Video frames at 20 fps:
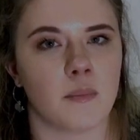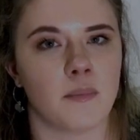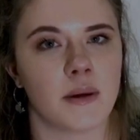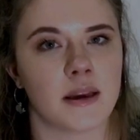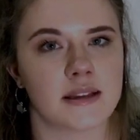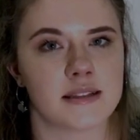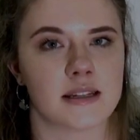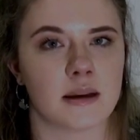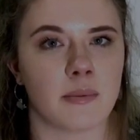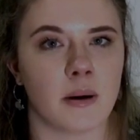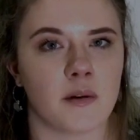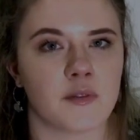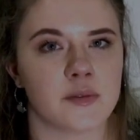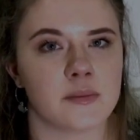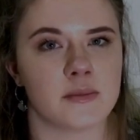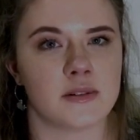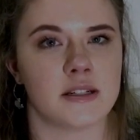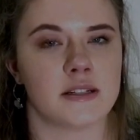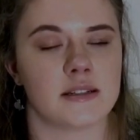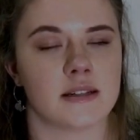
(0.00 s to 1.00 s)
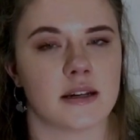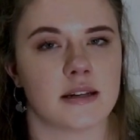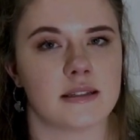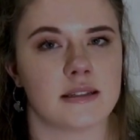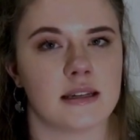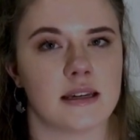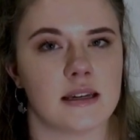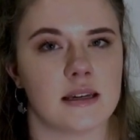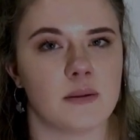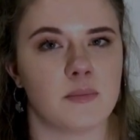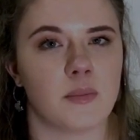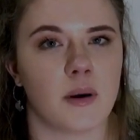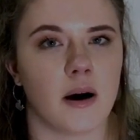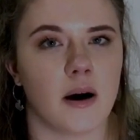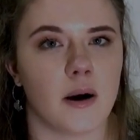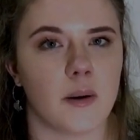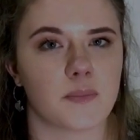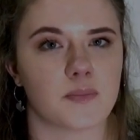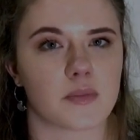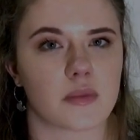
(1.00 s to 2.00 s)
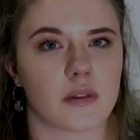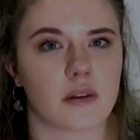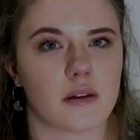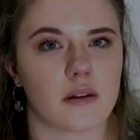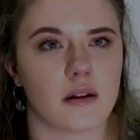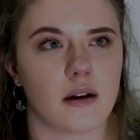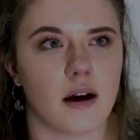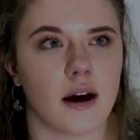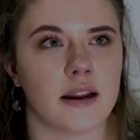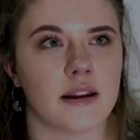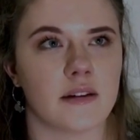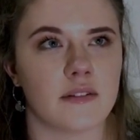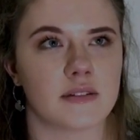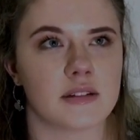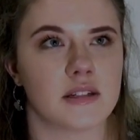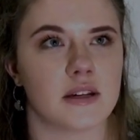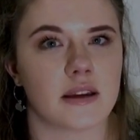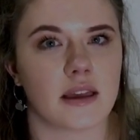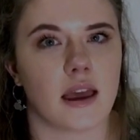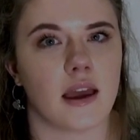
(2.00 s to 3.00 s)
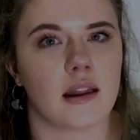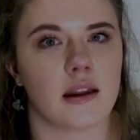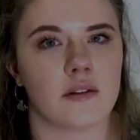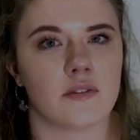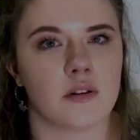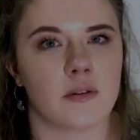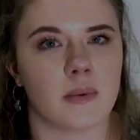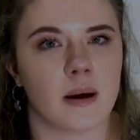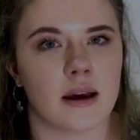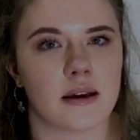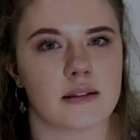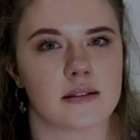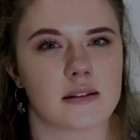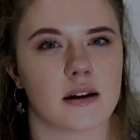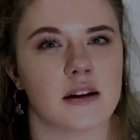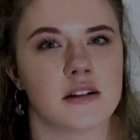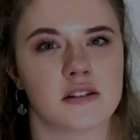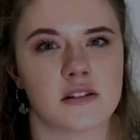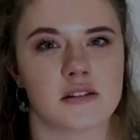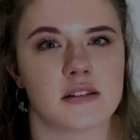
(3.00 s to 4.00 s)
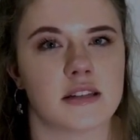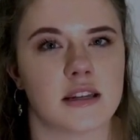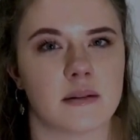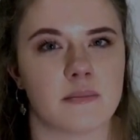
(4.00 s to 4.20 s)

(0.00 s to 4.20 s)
a big step up from GCSE, but I never took A-level maths, I just